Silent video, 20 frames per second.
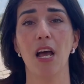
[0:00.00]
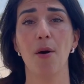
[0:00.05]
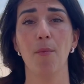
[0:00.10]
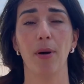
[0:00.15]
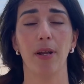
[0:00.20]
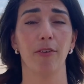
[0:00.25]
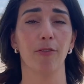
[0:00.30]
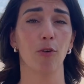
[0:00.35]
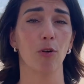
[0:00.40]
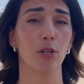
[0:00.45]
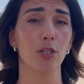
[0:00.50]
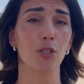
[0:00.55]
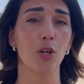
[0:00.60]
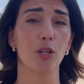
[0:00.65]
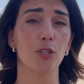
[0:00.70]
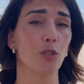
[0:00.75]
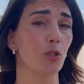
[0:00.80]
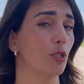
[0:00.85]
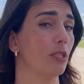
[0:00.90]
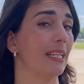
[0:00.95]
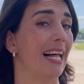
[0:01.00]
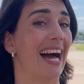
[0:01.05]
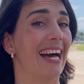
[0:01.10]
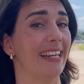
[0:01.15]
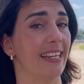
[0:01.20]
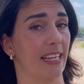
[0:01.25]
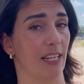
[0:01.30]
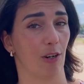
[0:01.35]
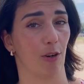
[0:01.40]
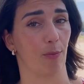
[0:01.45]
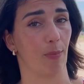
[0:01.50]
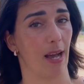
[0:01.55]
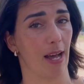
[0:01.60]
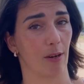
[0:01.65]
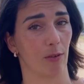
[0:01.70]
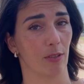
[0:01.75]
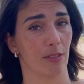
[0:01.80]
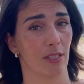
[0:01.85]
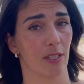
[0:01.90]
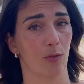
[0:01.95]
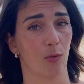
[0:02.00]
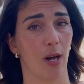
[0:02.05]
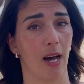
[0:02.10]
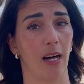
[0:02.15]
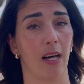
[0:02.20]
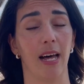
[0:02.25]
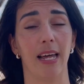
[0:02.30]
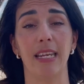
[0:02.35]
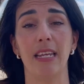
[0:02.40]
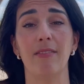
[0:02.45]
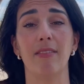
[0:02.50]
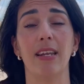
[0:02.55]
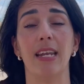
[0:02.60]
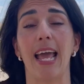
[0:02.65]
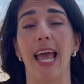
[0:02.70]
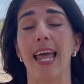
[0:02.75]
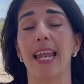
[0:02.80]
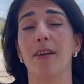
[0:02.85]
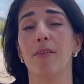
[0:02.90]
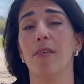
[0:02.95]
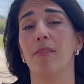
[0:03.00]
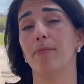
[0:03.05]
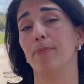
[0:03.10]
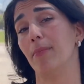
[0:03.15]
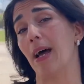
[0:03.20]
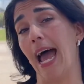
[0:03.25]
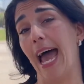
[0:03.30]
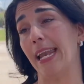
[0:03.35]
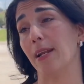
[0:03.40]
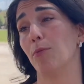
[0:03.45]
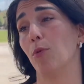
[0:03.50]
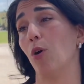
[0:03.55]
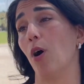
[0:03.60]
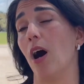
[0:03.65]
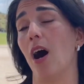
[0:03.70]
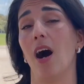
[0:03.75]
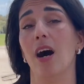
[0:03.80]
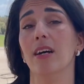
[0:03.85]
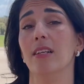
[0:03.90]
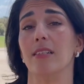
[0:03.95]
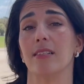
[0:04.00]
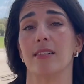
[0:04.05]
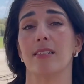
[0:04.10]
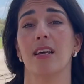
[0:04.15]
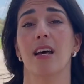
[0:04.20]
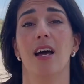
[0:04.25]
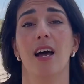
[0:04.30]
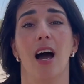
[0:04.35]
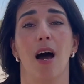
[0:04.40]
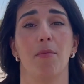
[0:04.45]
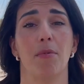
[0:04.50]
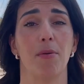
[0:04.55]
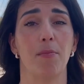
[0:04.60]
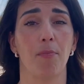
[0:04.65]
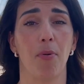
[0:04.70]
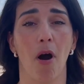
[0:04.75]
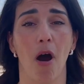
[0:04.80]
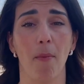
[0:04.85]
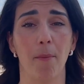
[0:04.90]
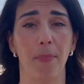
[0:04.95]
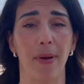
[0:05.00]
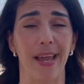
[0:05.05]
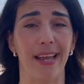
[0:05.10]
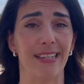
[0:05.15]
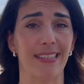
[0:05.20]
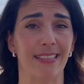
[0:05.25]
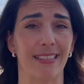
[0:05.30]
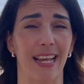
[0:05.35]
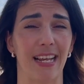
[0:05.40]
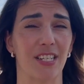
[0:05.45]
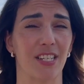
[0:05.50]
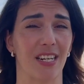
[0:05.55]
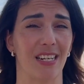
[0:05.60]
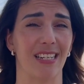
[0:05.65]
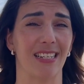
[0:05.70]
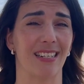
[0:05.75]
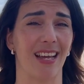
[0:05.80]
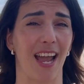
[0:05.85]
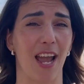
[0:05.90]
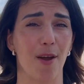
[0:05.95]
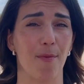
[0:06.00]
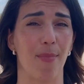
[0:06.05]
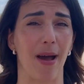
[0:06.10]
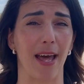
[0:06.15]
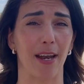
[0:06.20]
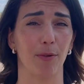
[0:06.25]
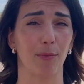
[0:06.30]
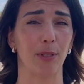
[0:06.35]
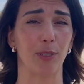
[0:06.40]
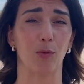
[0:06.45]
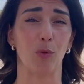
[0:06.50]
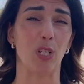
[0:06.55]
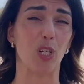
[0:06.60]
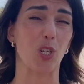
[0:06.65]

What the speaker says: but of course also gladiator battles as well, and even animal hunts. I mean, Pompeii staged an entire battle between